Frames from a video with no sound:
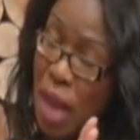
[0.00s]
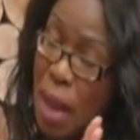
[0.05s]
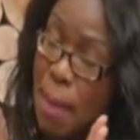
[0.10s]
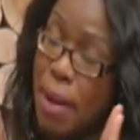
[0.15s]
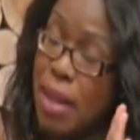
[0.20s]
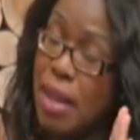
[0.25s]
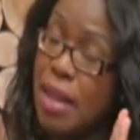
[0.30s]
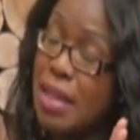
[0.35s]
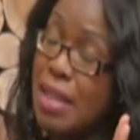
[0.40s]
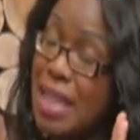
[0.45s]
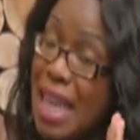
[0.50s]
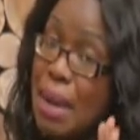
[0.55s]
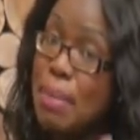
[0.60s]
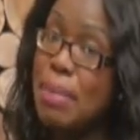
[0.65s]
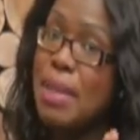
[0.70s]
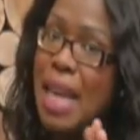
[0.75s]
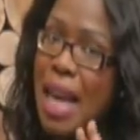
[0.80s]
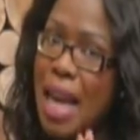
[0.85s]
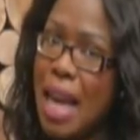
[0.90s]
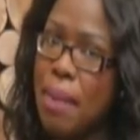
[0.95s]
But at the same
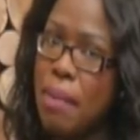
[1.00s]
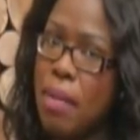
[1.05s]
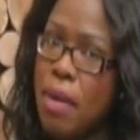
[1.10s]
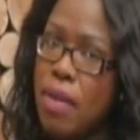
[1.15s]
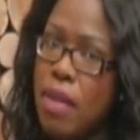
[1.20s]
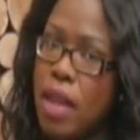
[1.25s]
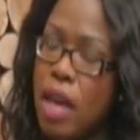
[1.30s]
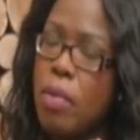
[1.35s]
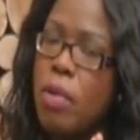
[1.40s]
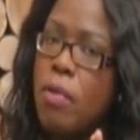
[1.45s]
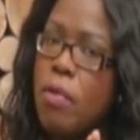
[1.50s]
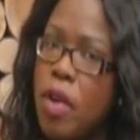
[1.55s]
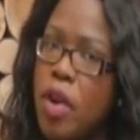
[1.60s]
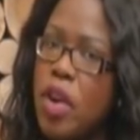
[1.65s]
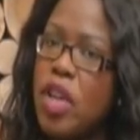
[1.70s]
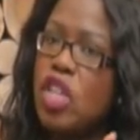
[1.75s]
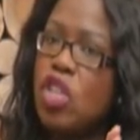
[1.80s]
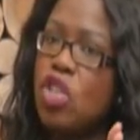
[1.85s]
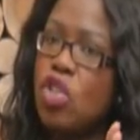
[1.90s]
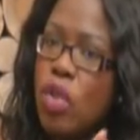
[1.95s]
time, they were
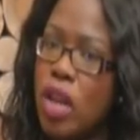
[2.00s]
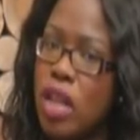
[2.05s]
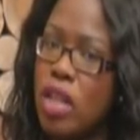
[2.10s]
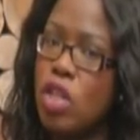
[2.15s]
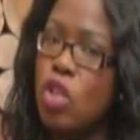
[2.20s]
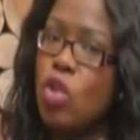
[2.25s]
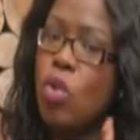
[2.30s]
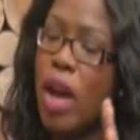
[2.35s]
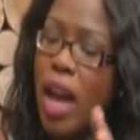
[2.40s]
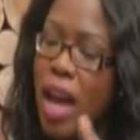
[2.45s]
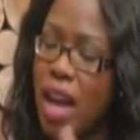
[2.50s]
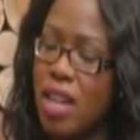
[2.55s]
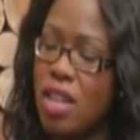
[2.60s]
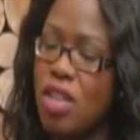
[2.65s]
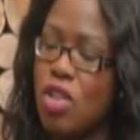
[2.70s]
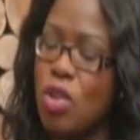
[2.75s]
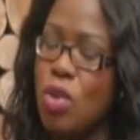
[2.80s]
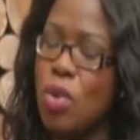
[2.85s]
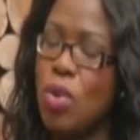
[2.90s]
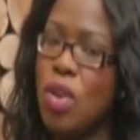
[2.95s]
very strict. You had
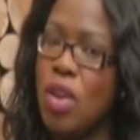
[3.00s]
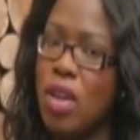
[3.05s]
to